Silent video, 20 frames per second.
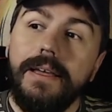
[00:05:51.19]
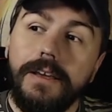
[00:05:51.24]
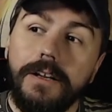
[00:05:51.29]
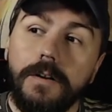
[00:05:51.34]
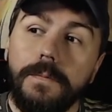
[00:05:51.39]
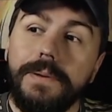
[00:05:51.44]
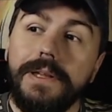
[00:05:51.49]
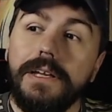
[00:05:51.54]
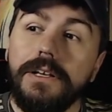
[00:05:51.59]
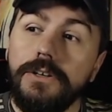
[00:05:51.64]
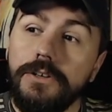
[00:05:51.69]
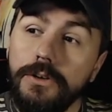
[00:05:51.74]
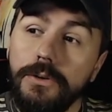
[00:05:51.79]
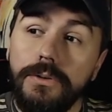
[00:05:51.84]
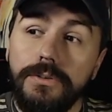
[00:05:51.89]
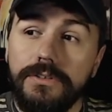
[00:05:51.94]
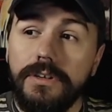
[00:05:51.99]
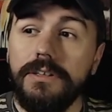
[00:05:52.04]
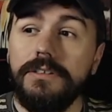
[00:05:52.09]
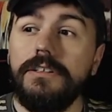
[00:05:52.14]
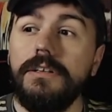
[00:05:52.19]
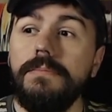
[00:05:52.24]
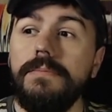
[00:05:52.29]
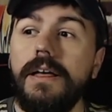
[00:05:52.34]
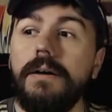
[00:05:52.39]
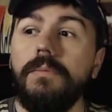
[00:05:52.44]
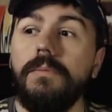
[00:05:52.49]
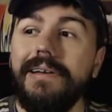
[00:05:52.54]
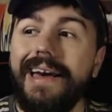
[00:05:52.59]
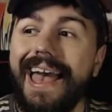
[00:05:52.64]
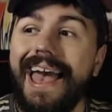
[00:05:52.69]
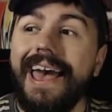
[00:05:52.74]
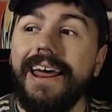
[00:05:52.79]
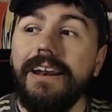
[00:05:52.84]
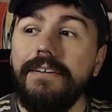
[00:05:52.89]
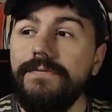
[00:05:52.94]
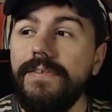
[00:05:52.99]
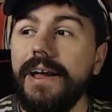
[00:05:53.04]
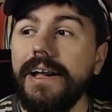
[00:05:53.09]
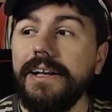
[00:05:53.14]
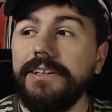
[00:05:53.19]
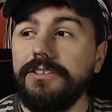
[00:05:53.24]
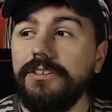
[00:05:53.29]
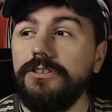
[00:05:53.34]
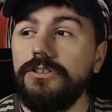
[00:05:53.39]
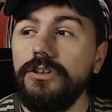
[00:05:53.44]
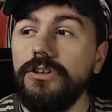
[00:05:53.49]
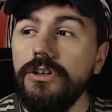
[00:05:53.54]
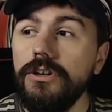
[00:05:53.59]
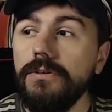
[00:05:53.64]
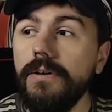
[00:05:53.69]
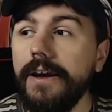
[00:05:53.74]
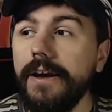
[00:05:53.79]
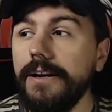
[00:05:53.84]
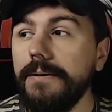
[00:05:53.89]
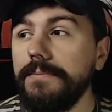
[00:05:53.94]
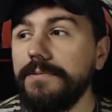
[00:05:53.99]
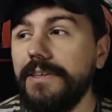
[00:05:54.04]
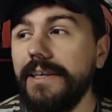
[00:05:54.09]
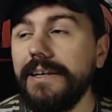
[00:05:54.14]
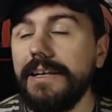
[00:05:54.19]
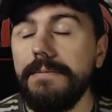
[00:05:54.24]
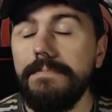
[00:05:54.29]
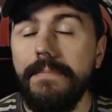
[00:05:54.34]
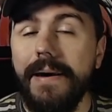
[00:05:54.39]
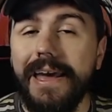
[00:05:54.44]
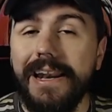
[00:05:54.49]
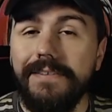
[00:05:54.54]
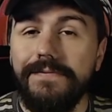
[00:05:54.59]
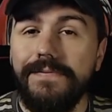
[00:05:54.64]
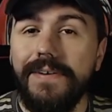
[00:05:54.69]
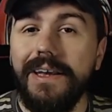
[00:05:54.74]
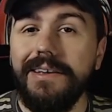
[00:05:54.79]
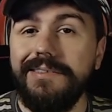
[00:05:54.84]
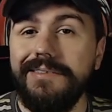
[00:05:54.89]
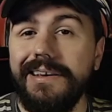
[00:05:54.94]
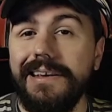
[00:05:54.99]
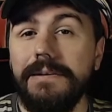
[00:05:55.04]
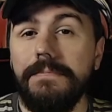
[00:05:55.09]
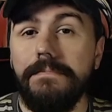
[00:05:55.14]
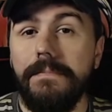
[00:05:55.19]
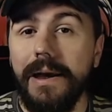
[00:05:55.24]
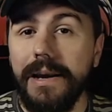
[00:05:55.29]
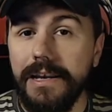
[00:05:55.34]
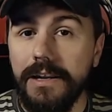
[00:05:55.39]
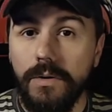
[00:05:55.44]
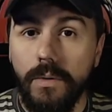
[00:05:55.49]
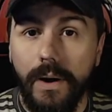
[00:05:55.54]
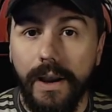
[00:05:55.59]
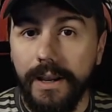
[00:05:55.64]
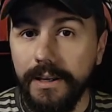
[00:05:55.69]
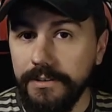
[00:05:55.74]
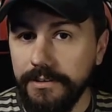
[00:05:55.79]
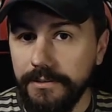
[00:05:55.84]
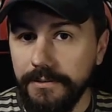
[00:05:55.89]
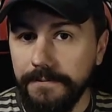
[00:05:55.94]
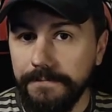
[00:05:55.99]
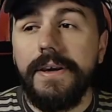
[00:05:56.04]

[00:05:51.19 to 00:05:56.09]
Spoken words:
It'll be a new system that will add effects to your items that can manifest in many ways.